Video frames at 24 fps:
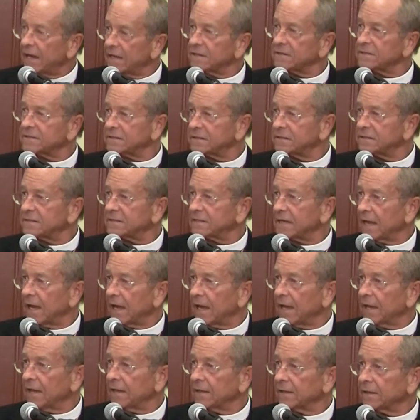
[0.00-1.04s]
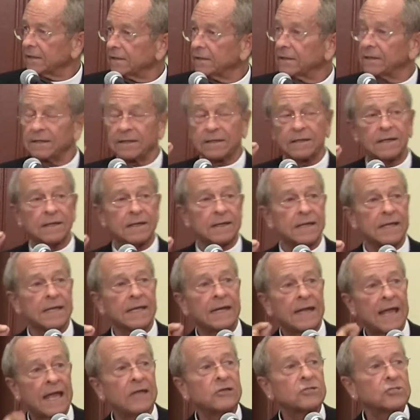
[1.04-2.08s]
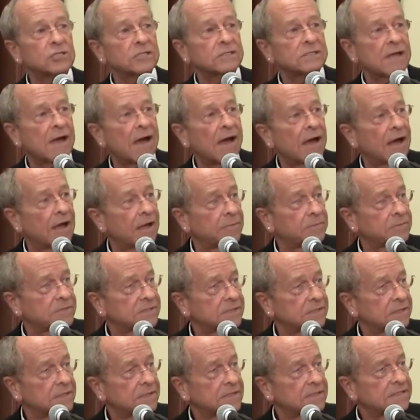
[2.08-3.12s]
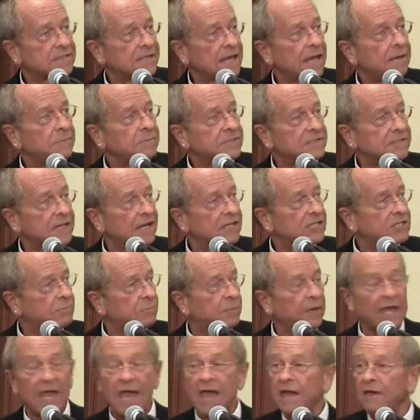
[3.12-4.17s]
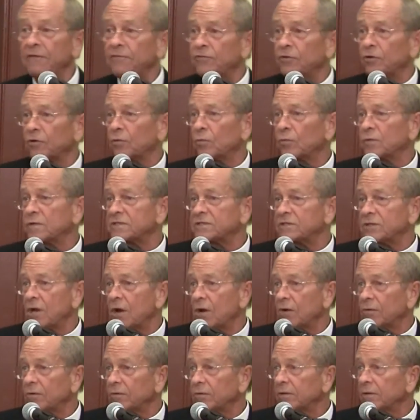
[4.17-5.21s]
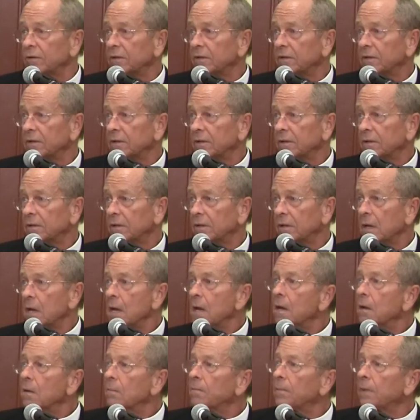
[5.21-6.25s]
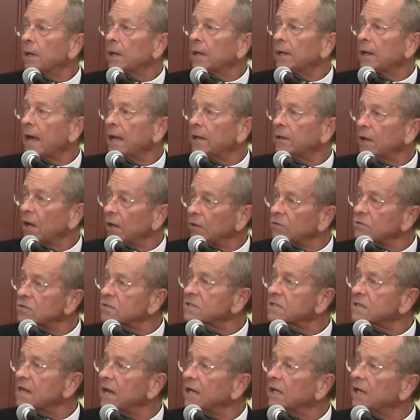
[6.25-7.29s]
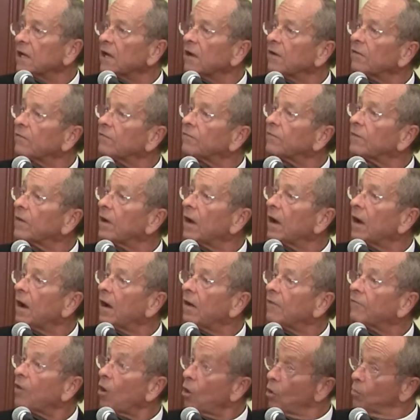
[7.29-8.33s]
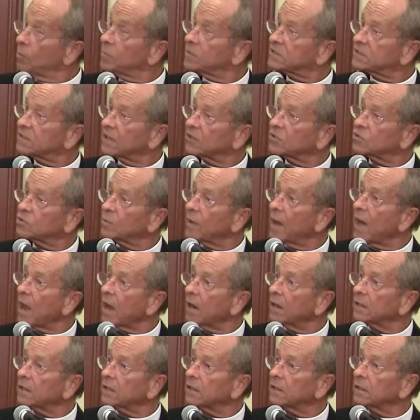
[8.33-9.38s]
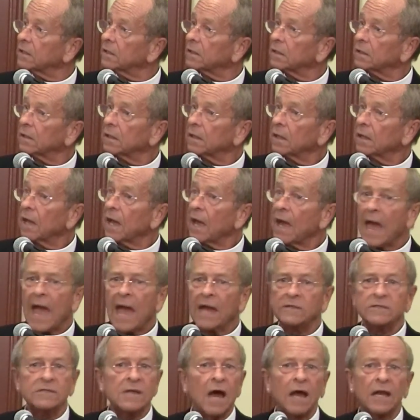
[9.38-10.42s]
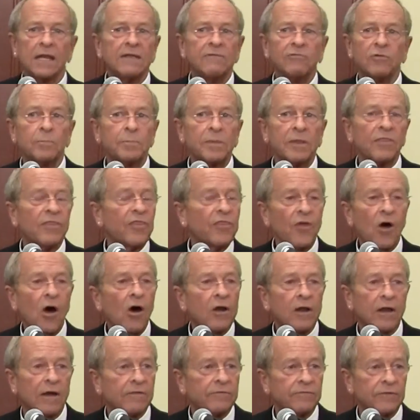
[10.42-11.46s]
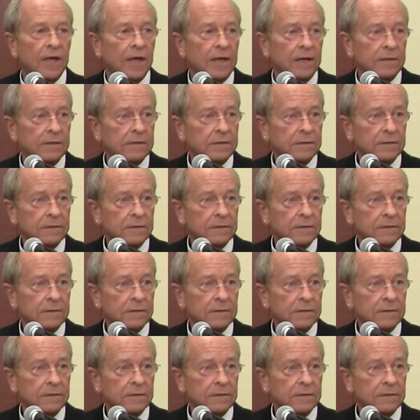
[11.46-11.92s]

is to say, in ancient times, same-sex behavior was known. but an understanding of, of homosexuality had not even been thought of yet.